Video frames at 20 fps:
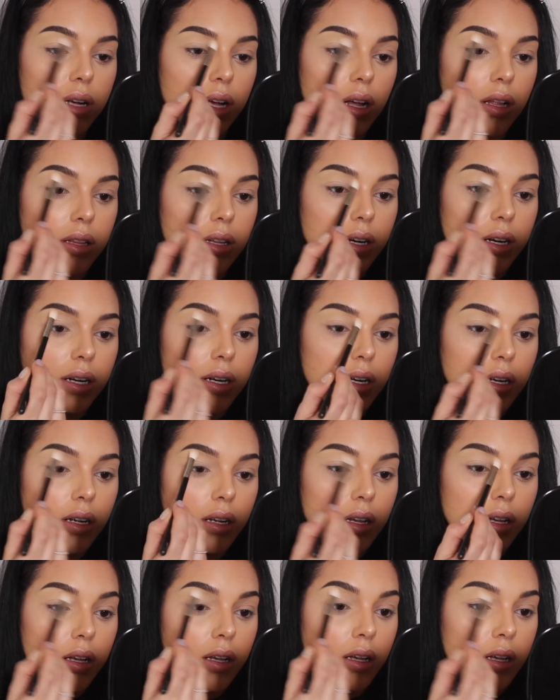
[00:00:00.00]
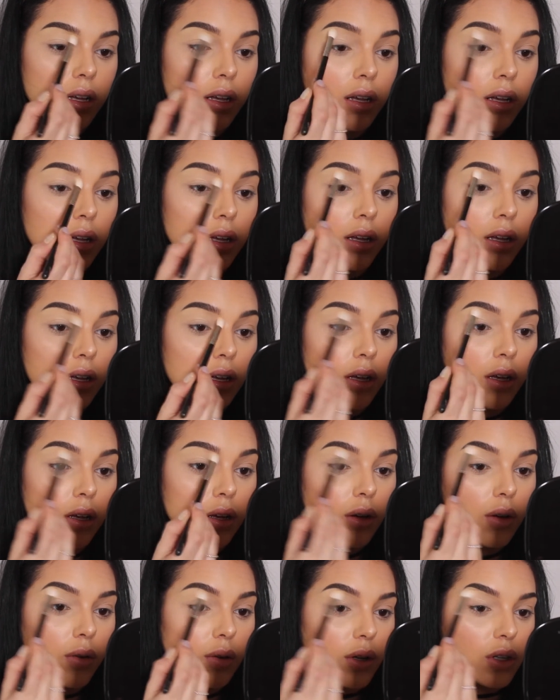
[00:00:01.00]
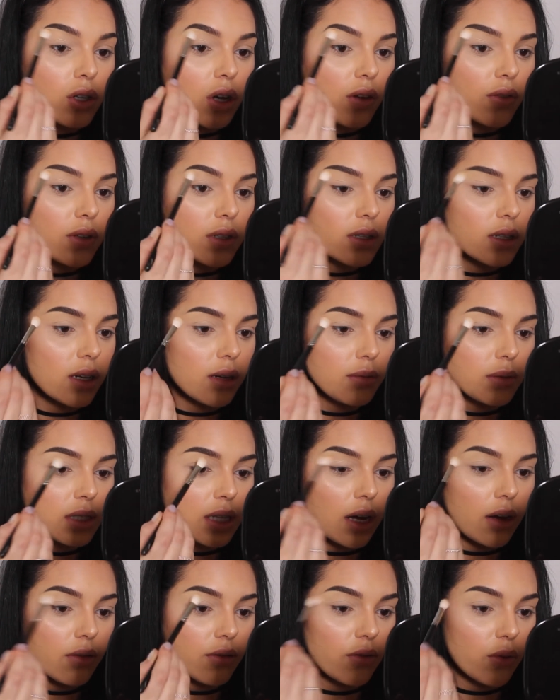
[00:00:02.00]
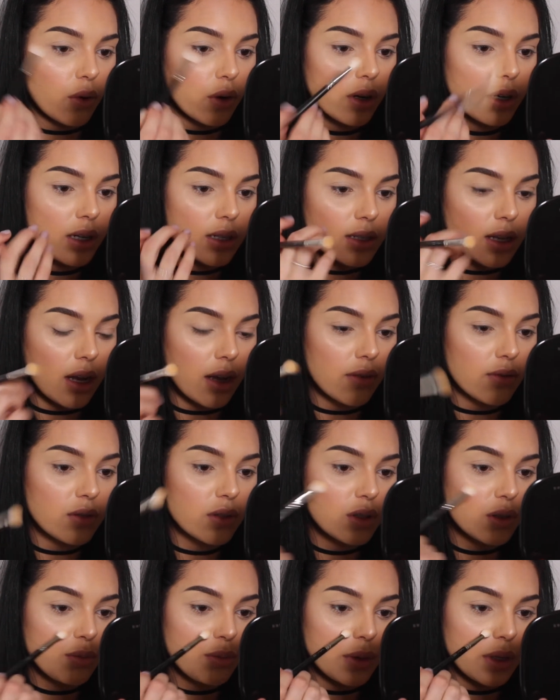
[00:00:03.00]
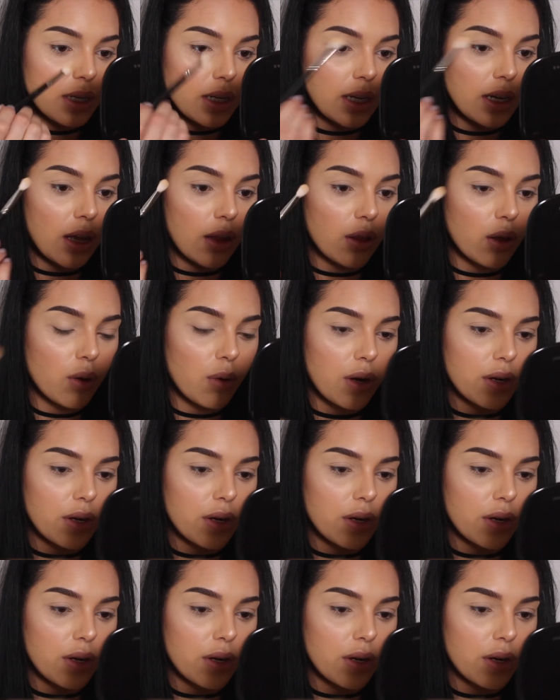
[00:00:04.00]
color, which obviously I'm down for because I have super yellow